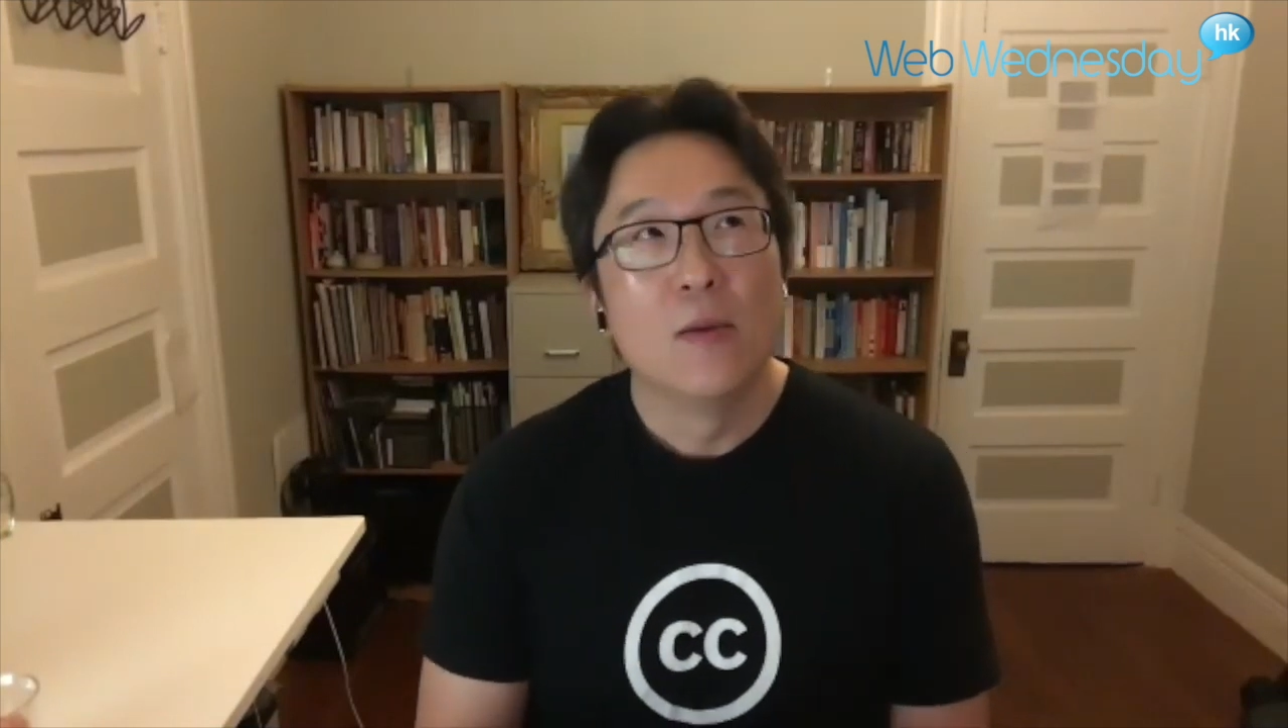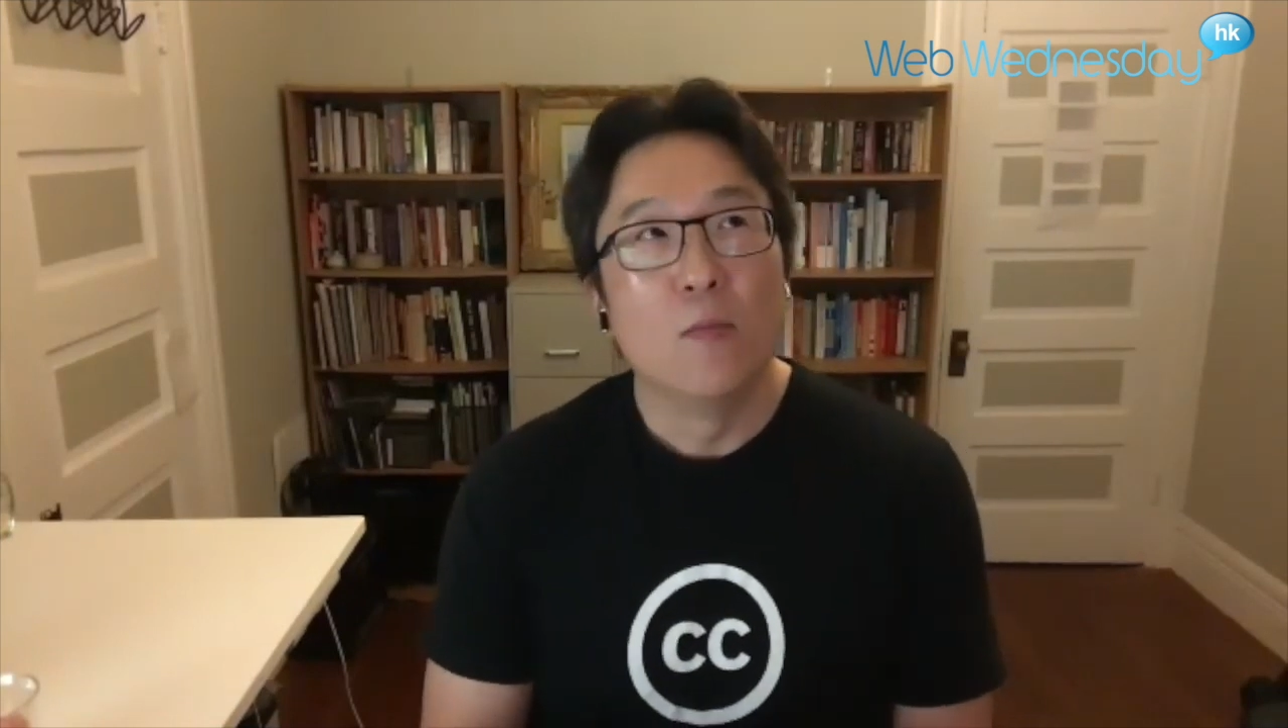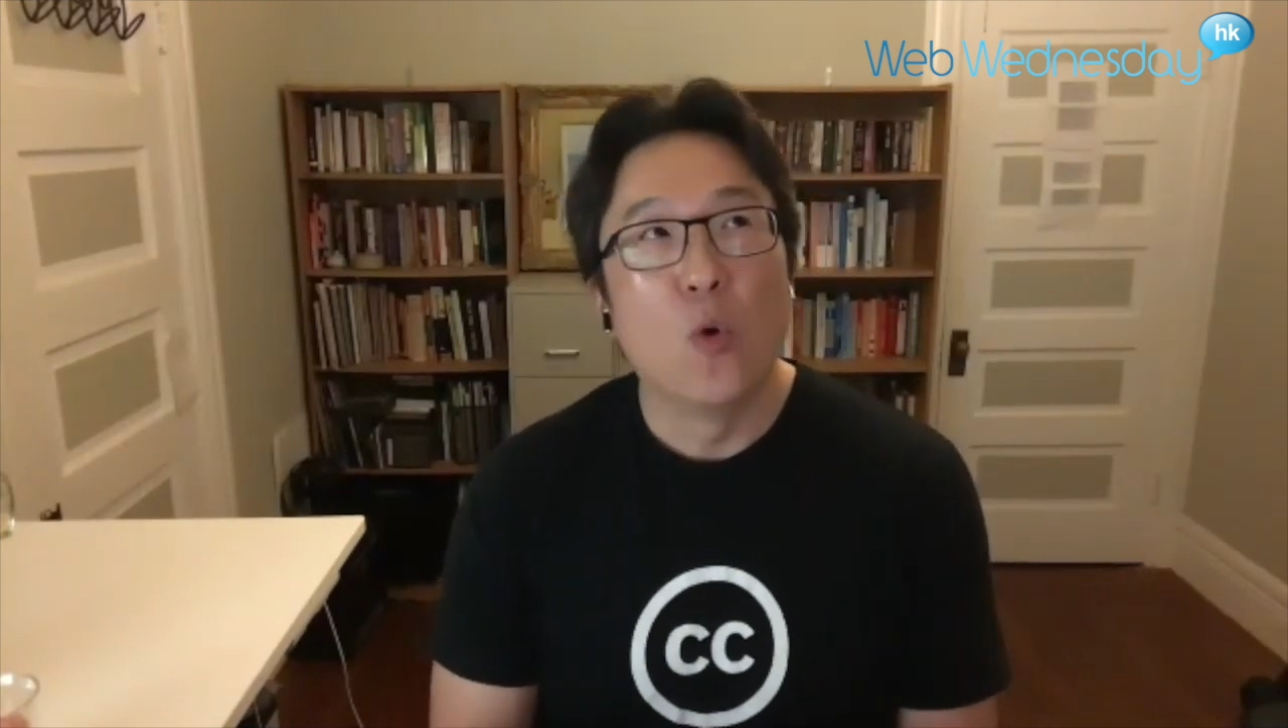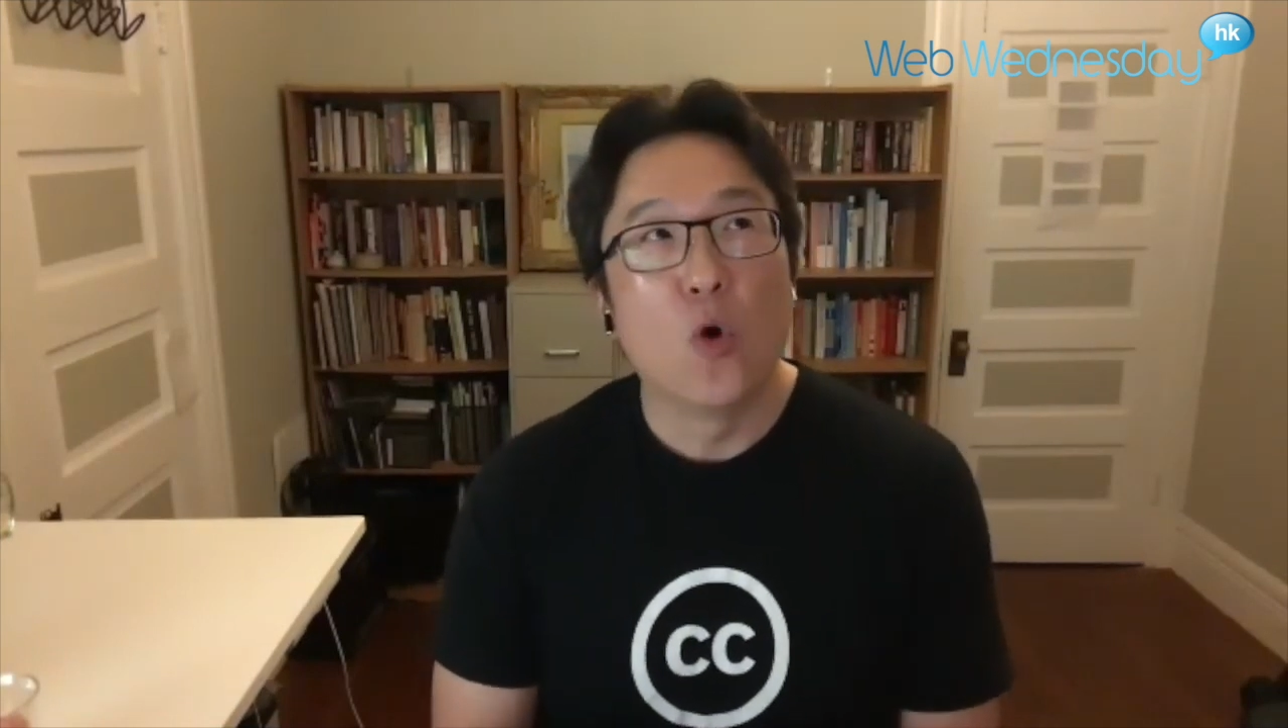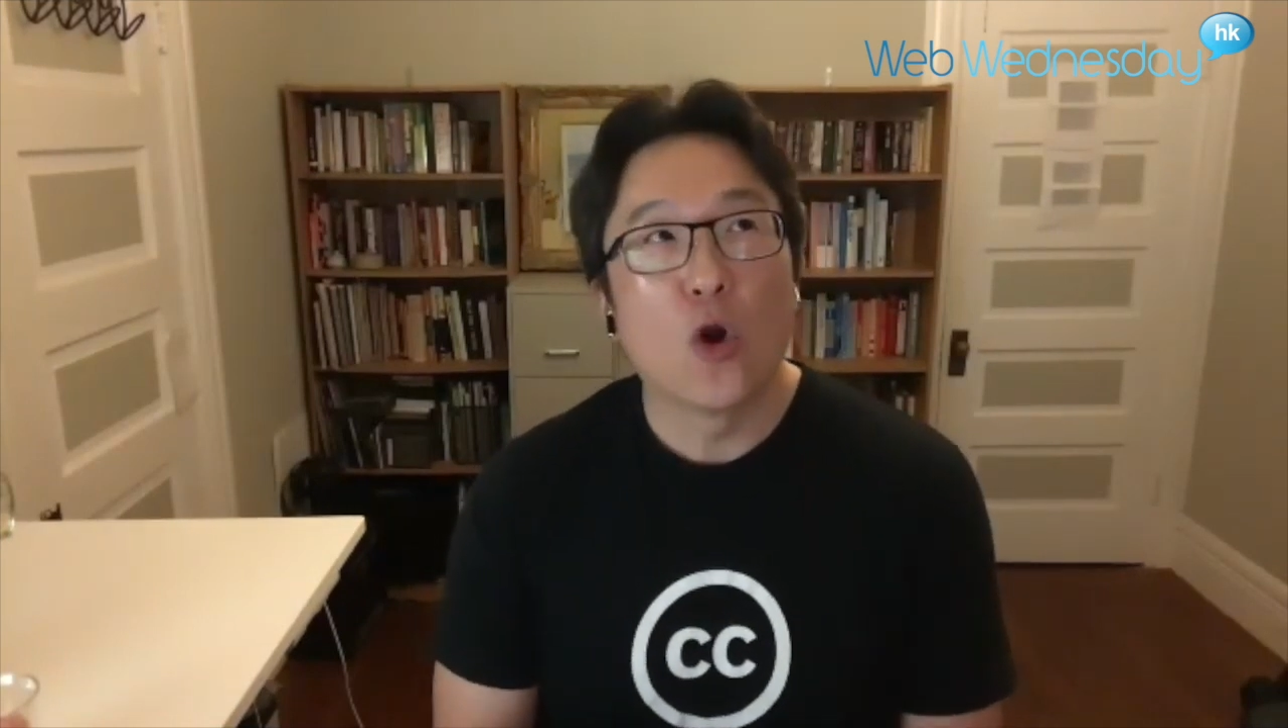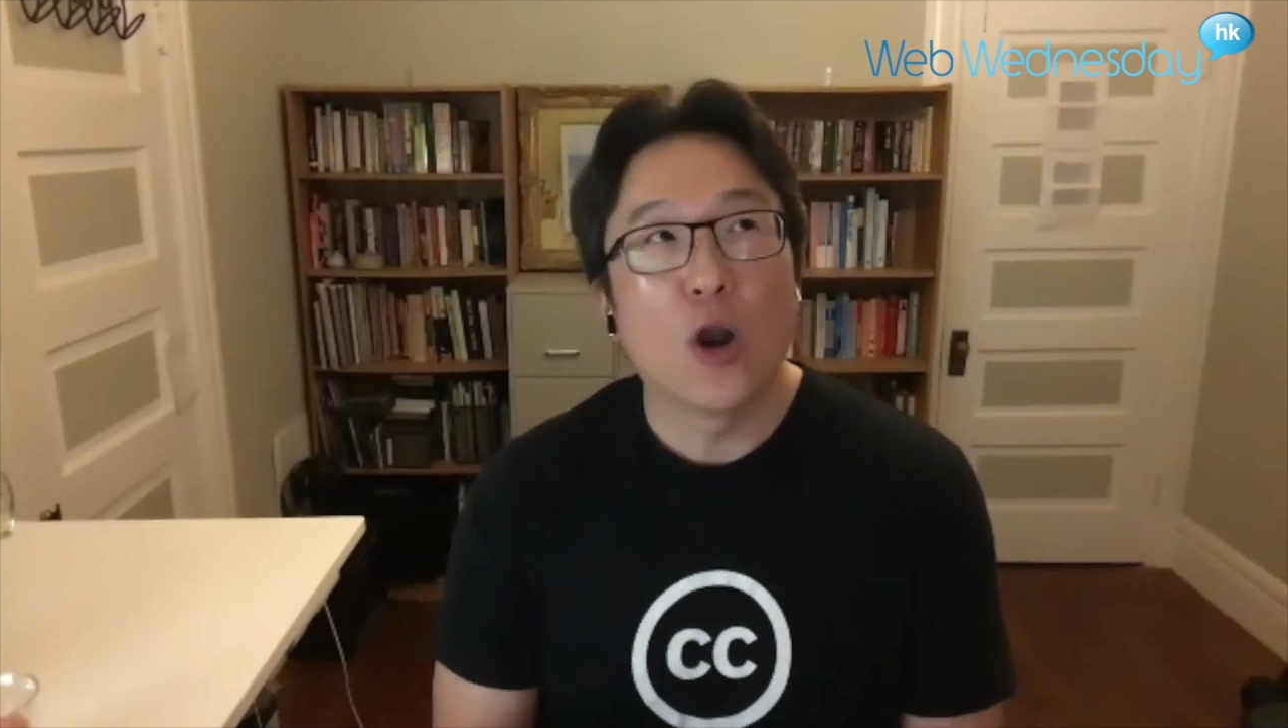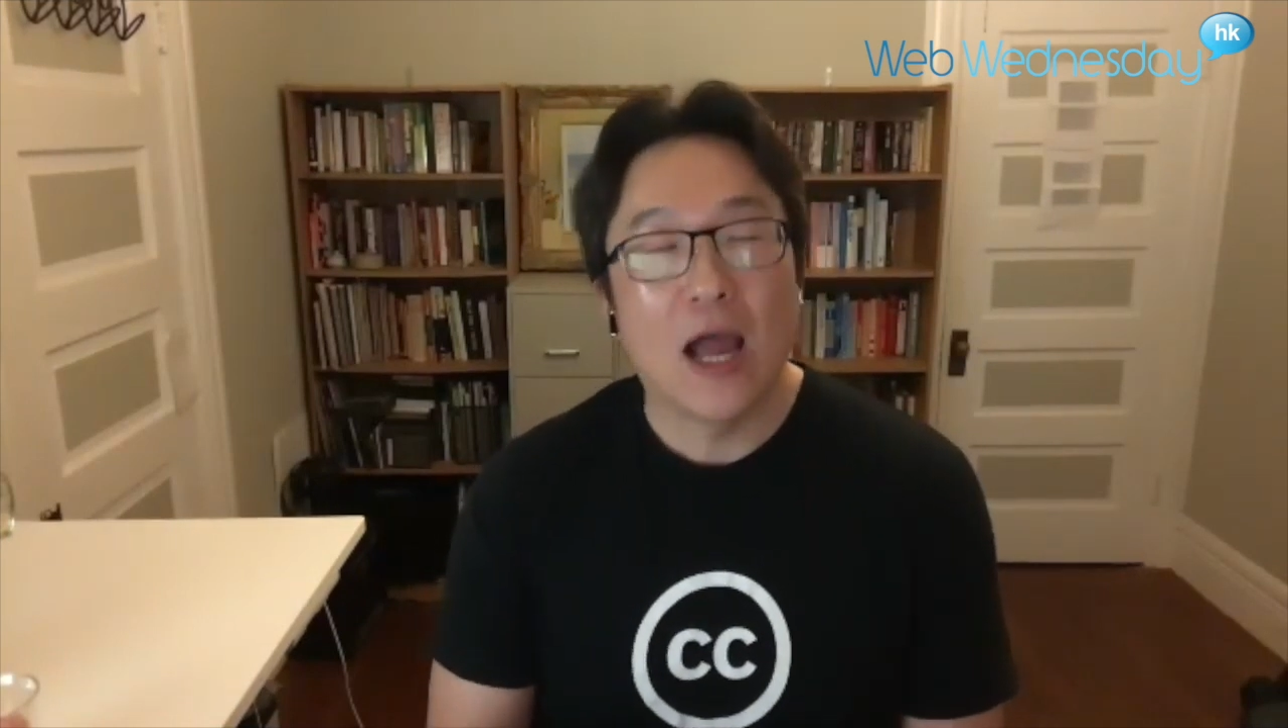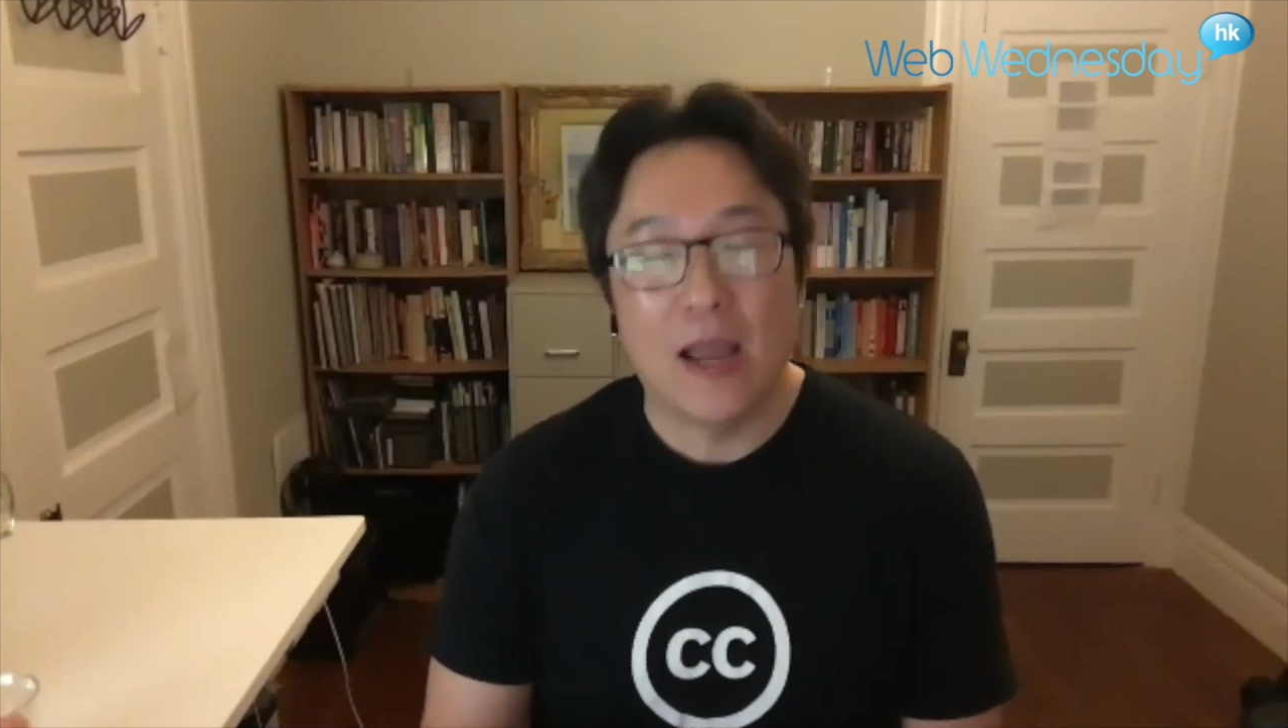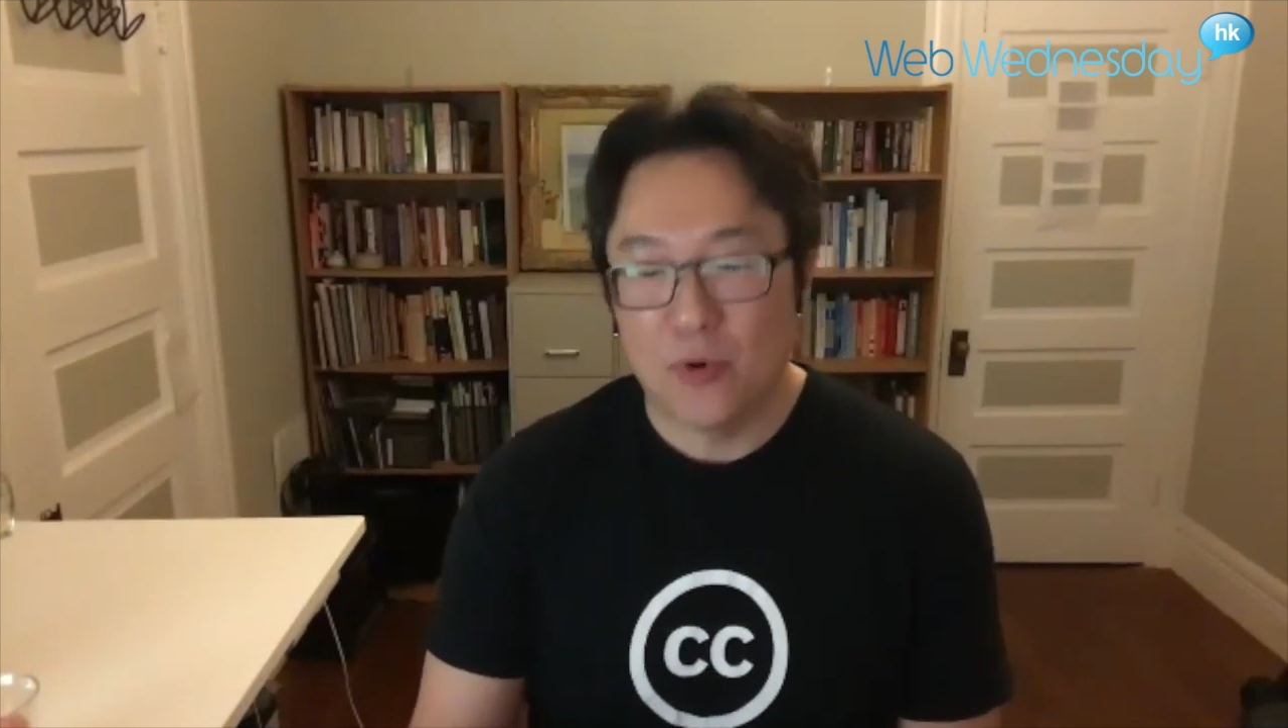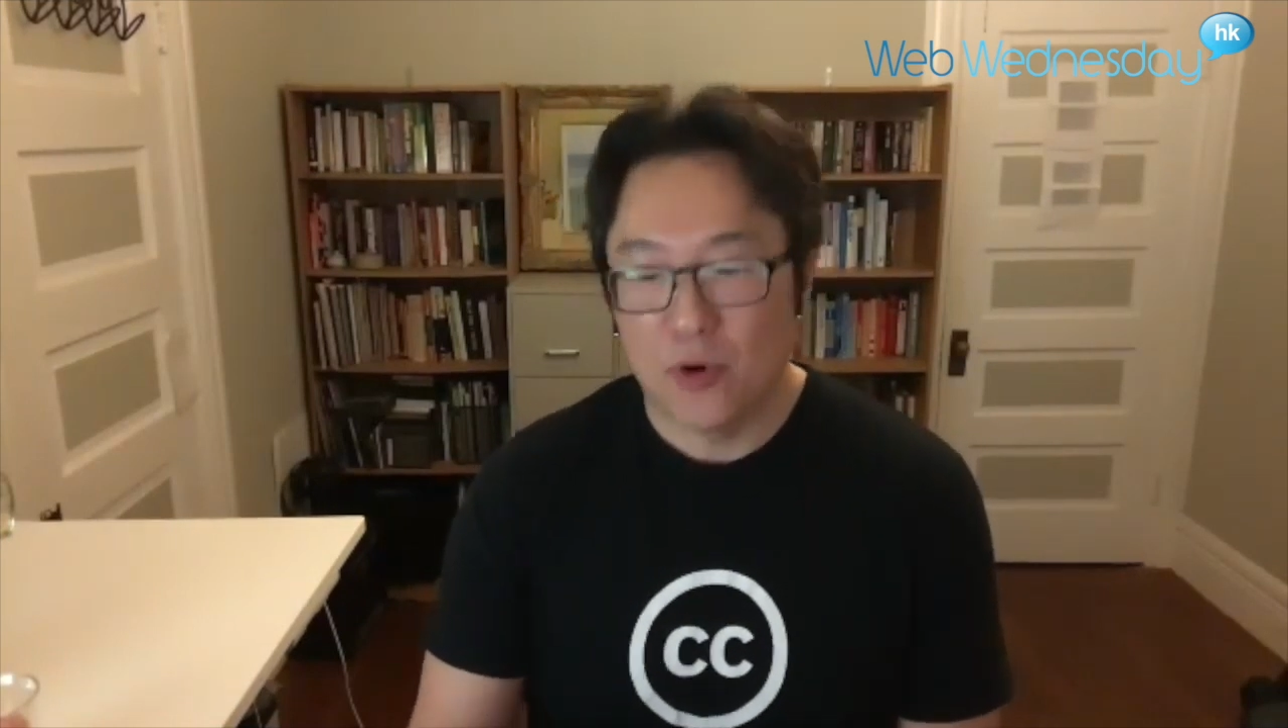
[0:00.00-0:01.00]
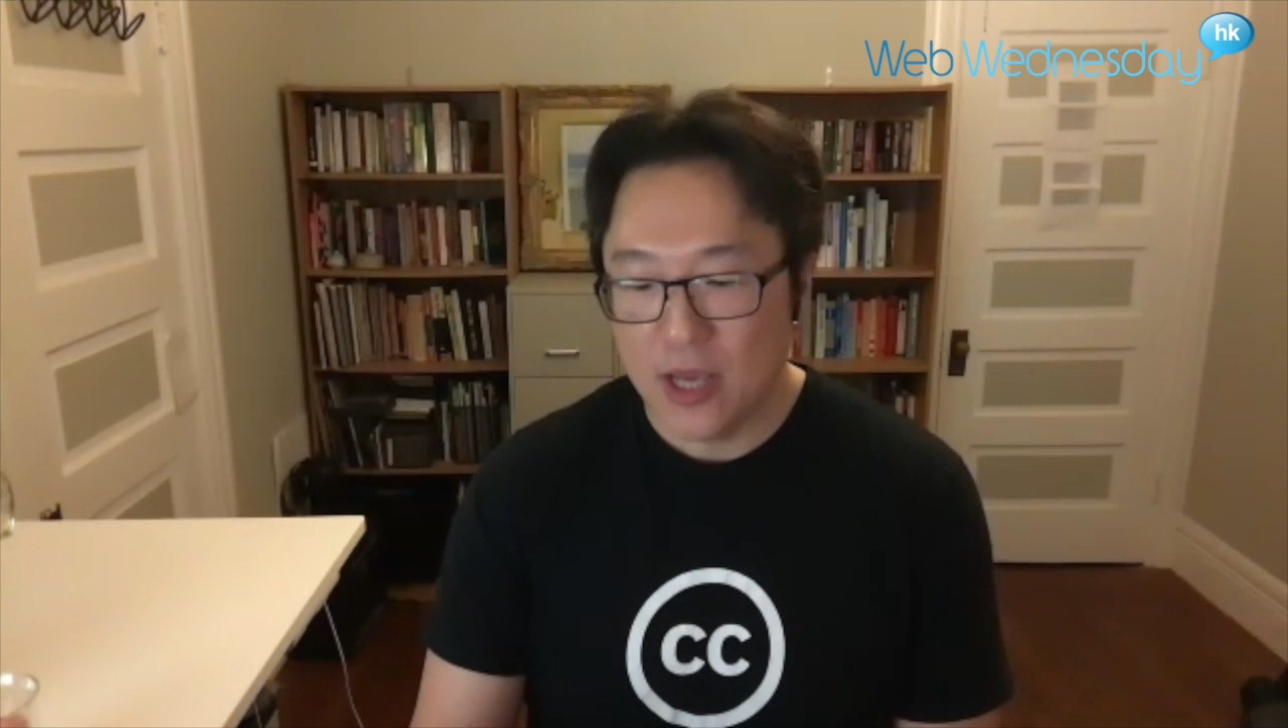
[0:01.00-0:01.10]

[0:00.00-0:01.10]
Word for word: more hyper